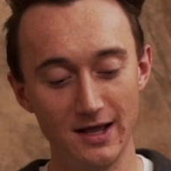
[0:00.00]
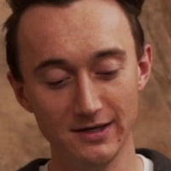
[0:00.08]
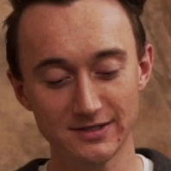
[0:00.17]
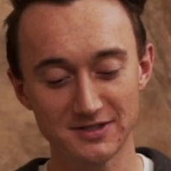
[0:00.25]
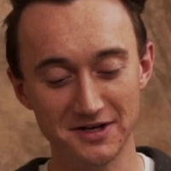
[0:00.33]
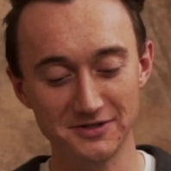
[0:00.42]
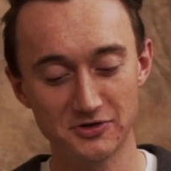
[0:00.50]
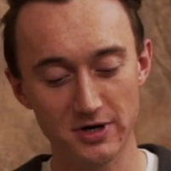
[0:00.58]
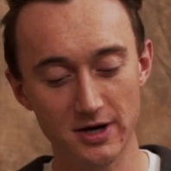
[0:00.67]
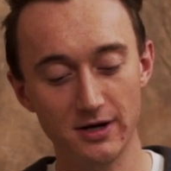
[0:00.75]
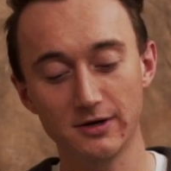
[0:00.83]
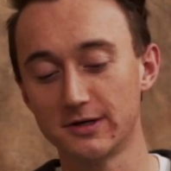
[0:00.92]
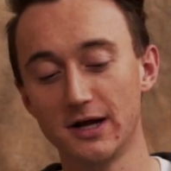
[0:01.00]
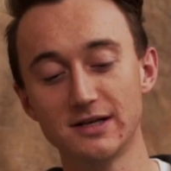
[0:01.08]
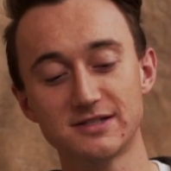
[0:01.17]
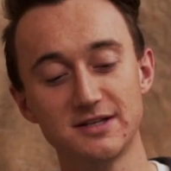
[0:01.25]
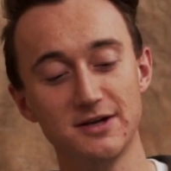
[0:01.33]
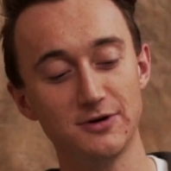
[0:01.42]
Alexandria
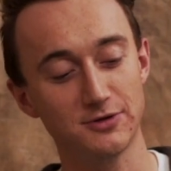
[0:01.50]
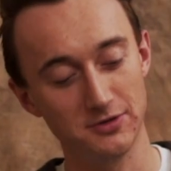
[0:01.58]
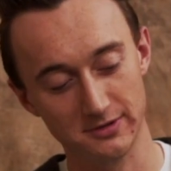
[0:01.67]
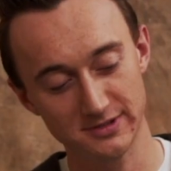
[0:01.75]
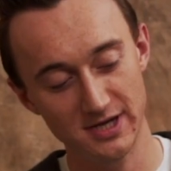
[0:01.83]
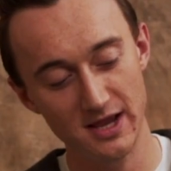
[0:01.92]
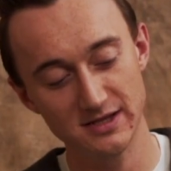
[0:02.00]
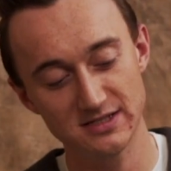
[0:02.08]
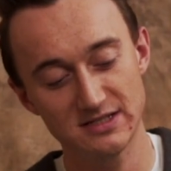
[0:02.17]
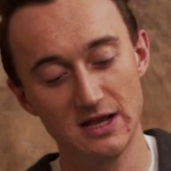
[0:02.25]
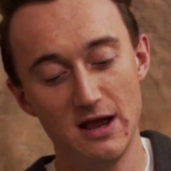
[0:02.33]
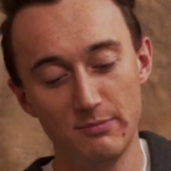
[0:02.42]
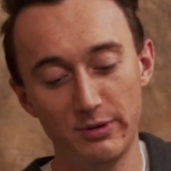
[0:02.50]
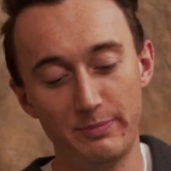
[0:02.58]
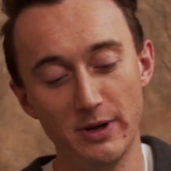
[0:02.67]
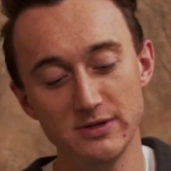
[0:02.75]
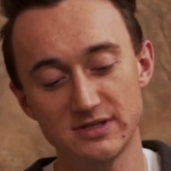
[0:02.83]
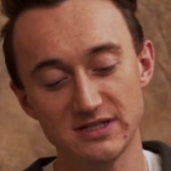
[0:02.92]
Ocasio Cortez
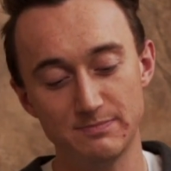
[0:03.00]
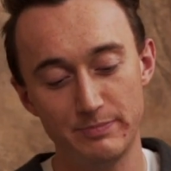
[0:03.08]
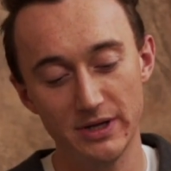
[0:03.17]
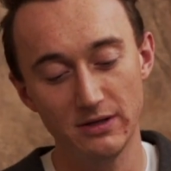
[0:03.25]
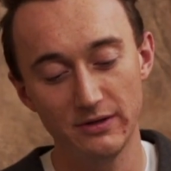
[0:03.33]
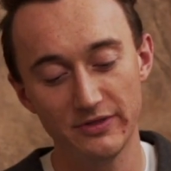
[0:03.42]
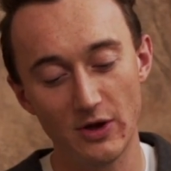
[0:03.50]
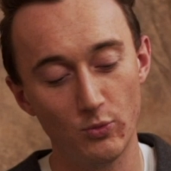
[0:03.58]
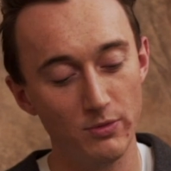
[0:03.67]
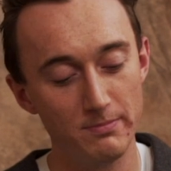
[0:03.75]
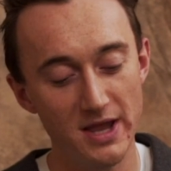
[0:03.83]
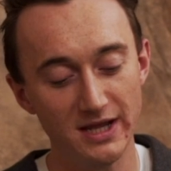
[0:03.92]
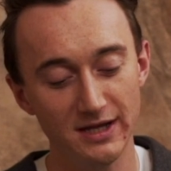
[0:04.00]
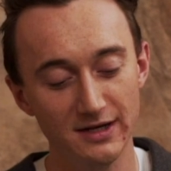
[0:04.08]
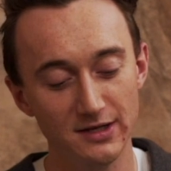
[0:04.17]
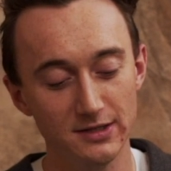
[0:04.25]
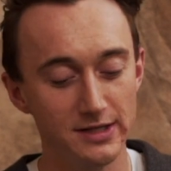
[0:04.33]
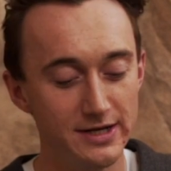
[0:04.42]
proposes bill that will make
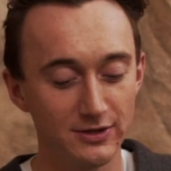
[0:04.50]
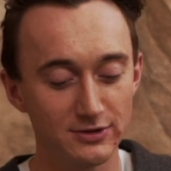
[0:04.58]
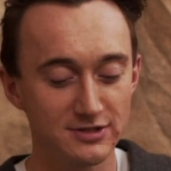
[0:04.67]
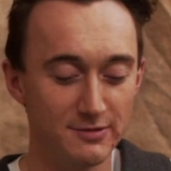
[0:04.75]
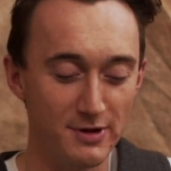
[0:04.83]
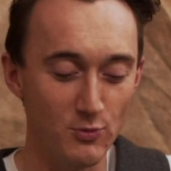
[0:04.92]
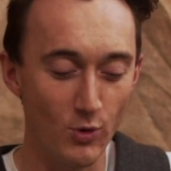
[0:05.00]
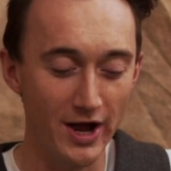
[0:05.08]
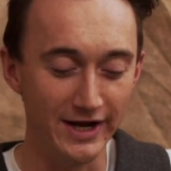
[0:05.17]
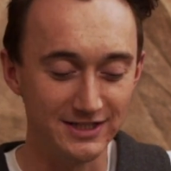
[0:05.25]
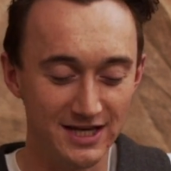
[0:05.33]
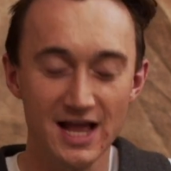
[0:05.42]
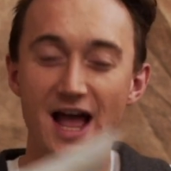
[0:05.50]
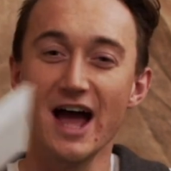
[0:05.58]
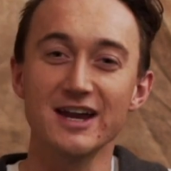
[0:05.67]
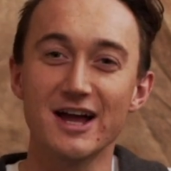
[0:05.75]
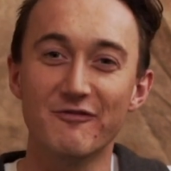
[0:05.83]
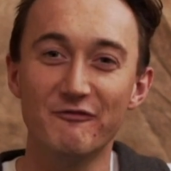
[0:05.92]
it illegal to be white,
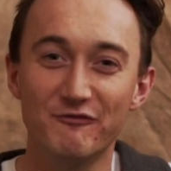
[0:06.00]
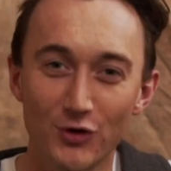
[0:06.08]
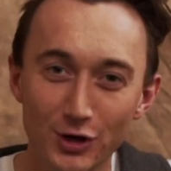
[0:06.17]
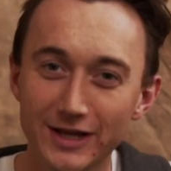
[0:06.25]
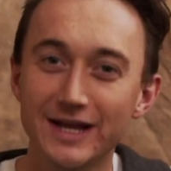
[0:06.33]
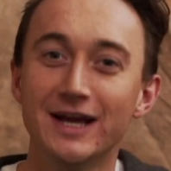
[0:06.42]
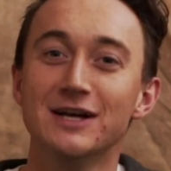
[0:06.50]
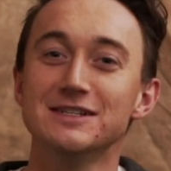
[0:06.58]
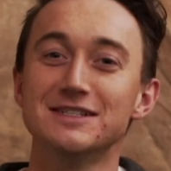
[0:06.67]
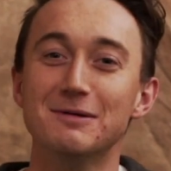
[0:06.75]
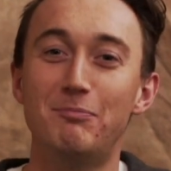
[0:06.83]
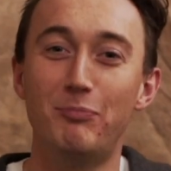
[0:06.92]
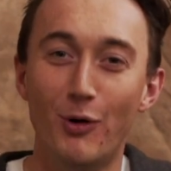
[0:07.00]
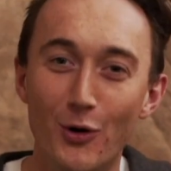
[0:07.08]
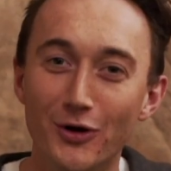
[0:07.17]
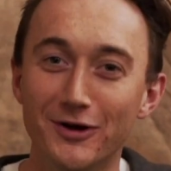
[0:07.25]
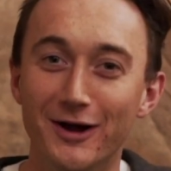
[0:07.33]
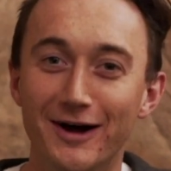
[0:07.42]
and I fully
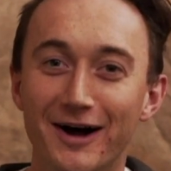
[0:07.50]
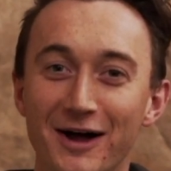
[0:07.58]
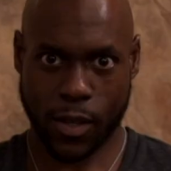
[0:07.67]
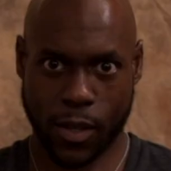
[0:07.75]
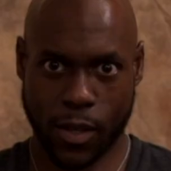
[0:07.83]
support her.